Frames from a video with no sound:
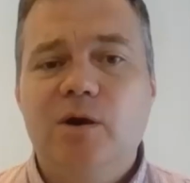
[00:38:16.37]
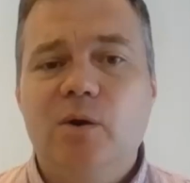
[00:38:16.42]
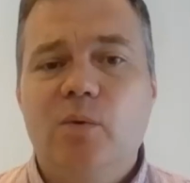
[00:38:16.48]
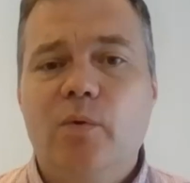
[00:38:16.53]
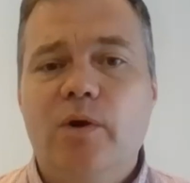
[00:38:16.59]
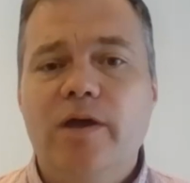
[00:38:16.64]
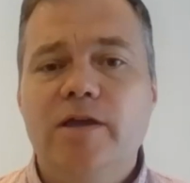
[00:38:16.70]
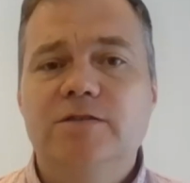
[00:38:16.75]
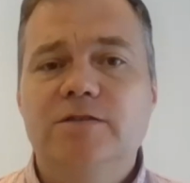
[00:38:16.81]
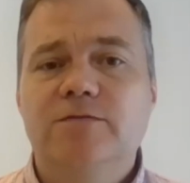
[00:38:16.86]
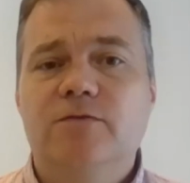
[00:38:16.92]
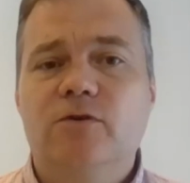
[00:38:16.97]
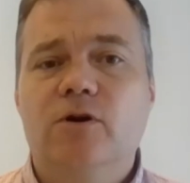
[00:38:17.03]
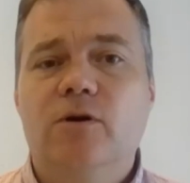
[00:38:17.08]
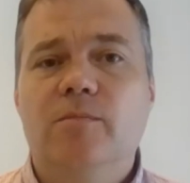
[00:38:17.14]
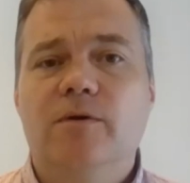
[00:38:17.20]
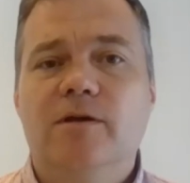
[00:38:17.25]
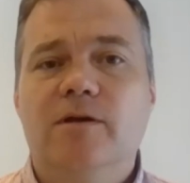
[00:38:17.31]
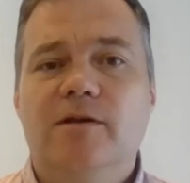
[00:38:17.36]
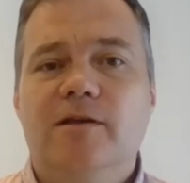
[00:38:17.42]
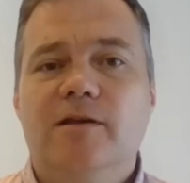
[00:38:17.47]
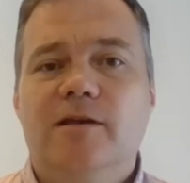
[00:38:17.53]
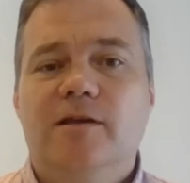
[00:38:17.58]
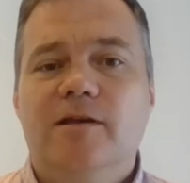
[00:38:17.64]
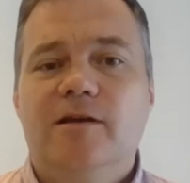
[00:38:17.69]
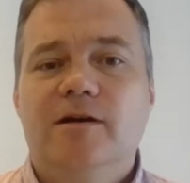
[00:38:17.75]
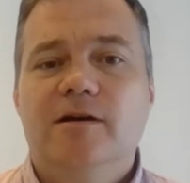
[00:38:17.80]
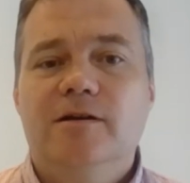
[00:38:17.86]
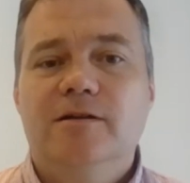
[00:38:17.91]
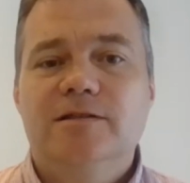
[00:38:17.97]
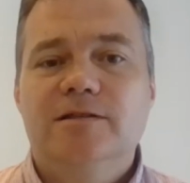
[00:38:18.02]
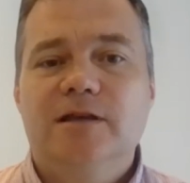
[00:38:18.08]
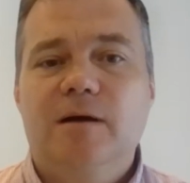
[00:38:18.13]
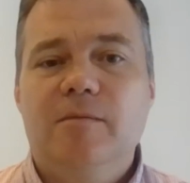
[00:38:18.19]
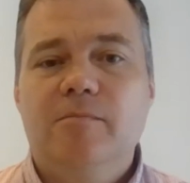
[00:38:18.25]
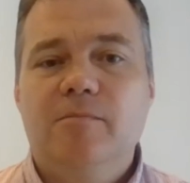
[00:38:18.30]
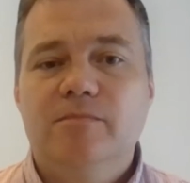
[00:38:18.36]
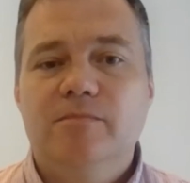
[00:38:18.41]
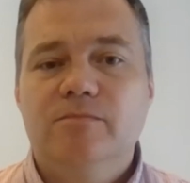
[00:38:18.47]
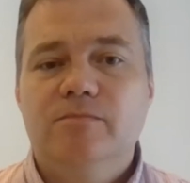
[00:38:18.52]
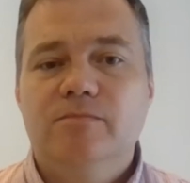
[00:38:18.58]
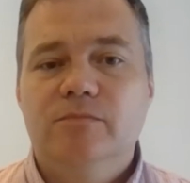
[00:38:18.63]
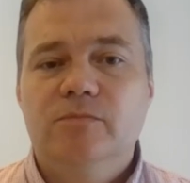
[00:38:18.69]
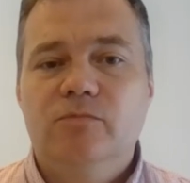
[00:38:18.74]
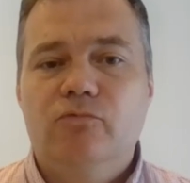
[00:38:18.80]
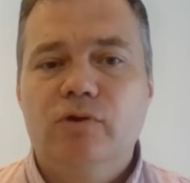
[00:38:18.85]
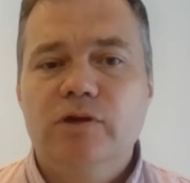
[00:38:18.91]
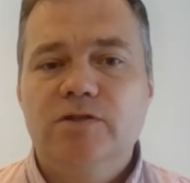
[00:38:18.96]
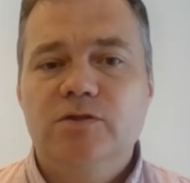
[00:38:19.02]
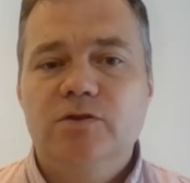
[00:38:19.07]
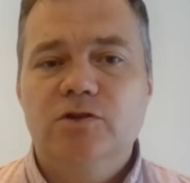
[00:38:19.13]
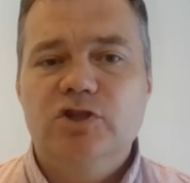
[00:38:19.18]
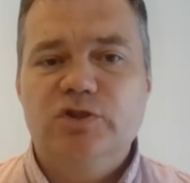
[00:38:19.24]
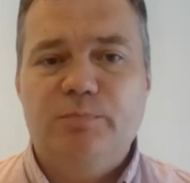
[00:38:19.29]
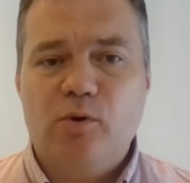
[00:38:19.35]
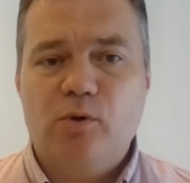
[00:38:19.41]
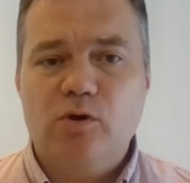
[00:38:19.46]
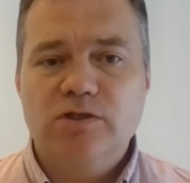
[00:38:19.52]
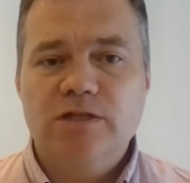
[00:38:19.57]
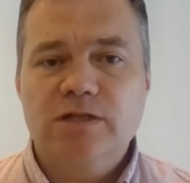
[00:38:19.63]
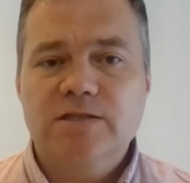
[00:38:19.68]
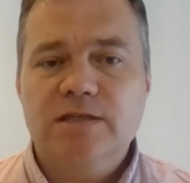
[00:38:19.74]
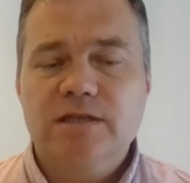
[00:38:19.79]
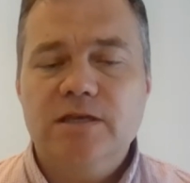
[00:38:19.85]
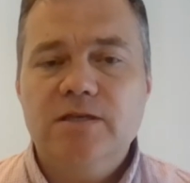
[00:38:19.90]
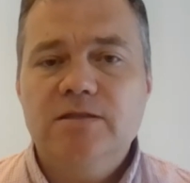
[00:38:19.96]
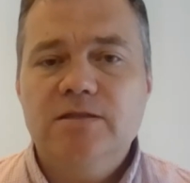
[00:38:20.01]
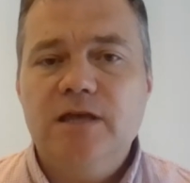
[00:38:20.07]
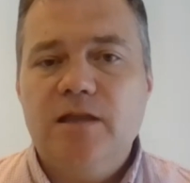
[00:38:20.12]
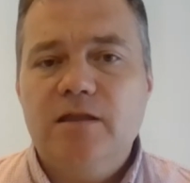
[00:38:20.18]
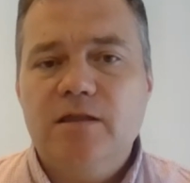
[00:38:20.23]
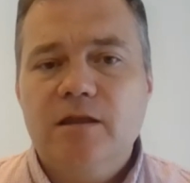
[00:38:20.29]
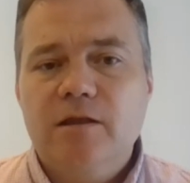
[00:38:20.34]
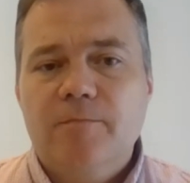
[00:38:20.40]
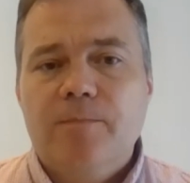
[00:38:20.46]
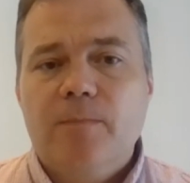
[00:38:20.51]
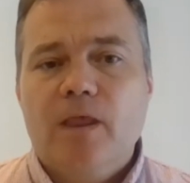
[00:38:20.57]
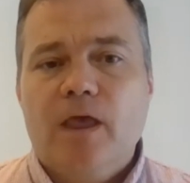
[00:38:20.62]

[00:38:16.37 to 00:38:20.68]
takeaways from some research projects is that